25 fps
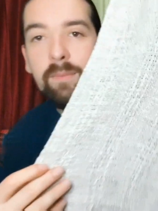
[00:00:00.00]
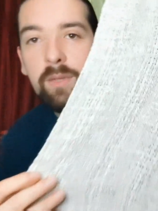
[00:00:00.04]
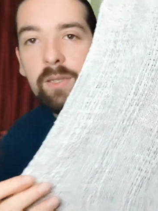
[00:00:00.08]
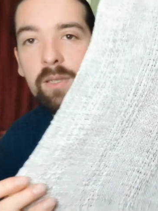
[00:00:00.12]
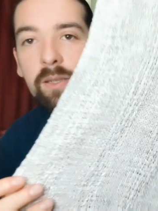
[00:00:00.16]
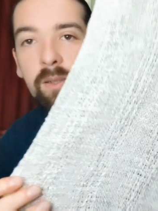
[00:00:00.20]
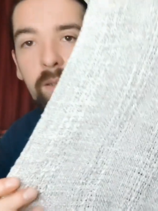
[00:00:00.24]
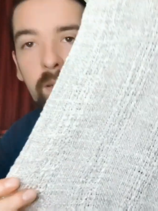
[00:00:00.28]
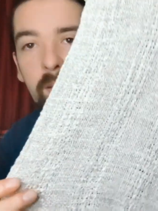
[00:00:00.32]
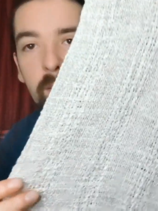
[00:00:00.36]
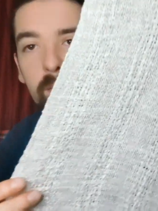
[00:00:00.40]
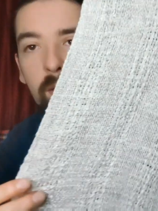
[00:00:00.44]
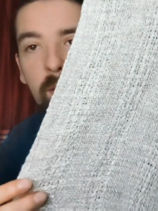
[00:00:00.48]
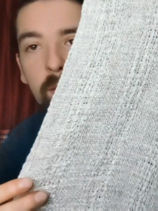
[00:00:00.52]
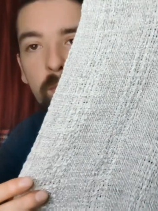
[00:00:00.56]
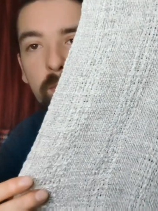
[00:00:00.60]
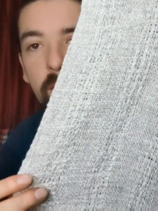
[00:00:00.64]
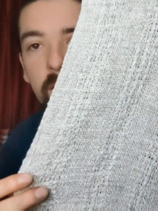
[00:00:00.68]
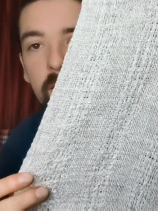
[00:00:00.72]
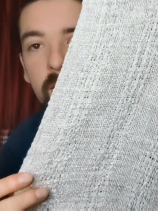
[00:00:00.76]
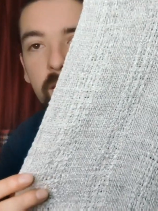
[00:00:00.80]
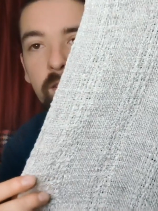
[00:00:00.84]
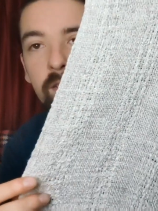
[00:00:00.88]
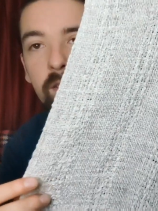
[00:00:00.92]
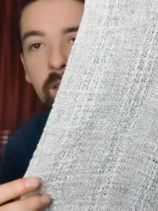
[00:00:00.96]
Let me
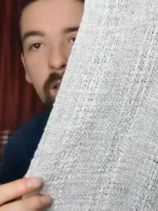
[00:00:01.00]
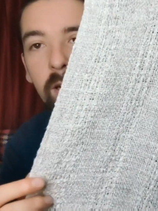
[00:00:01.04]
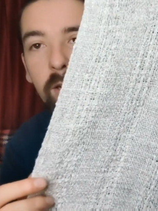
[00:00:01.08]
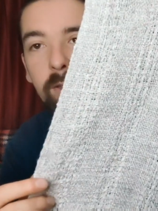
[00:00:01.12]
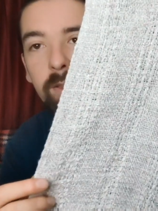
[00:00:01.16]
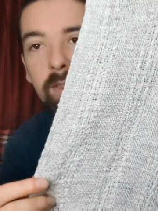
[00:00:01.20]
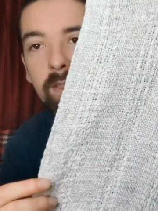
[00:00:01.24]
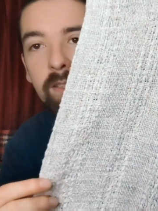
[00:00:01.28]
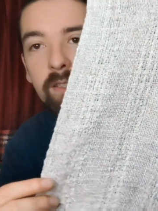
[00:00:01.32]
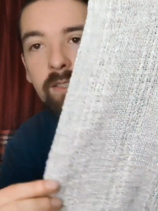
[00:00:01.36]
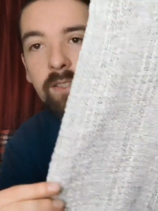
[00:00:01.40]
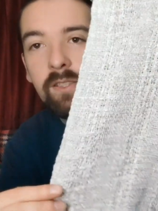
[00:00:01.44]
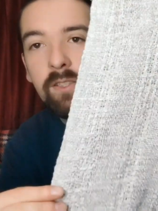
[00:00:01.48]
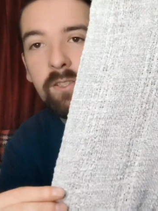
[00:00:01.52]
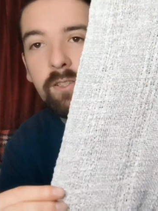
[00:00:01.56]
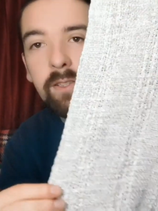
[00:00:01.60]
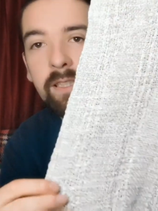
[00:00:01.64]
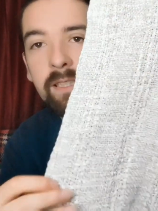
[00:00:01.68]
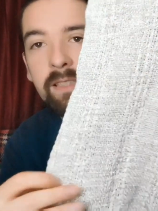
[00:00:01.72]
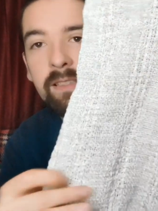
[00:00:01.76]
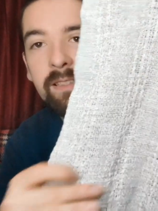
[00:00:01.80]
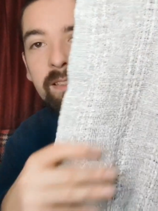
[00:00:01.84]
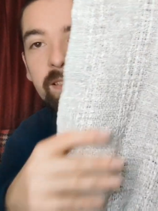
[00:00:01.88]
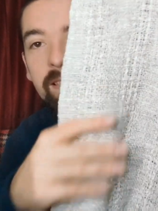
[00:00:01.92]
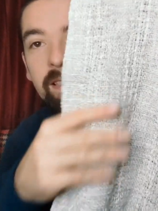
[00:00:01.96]
bring it closer so
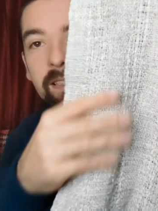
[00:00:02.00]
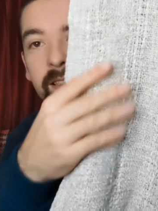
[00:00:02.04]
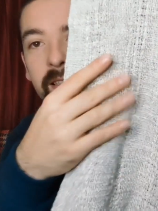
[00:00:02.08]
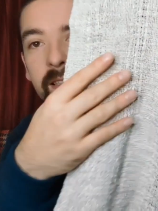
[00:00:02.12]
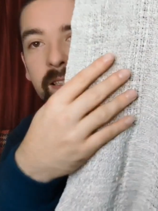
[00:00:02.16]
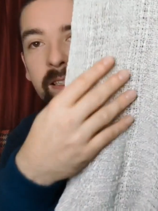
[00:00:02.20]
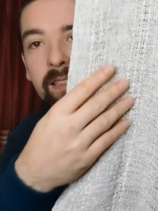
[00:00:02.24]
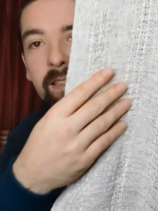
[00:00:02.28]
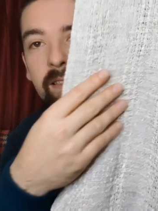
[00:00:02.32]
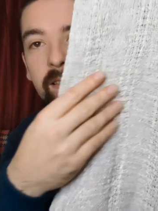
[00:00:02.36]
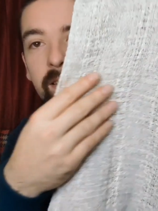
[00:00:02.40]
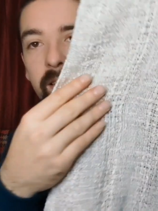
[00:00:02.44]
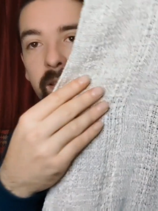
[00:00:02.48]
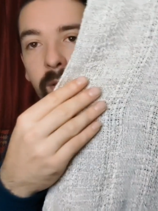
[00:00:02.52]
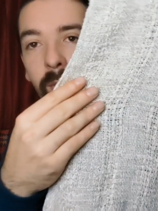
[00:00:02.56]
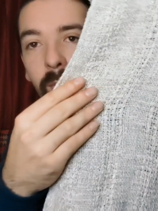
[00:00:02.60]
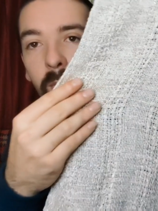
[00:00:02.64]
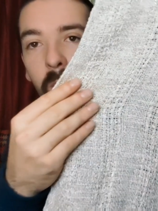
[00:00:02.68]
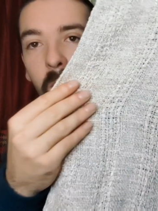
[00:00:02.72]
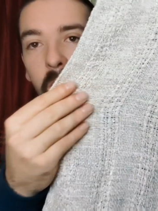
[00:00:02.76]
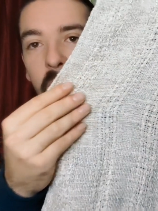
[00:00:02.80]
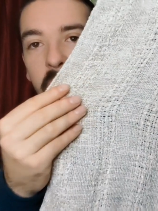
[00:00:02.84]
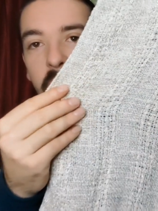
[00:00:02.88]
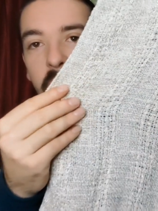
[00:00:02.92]
that you can see the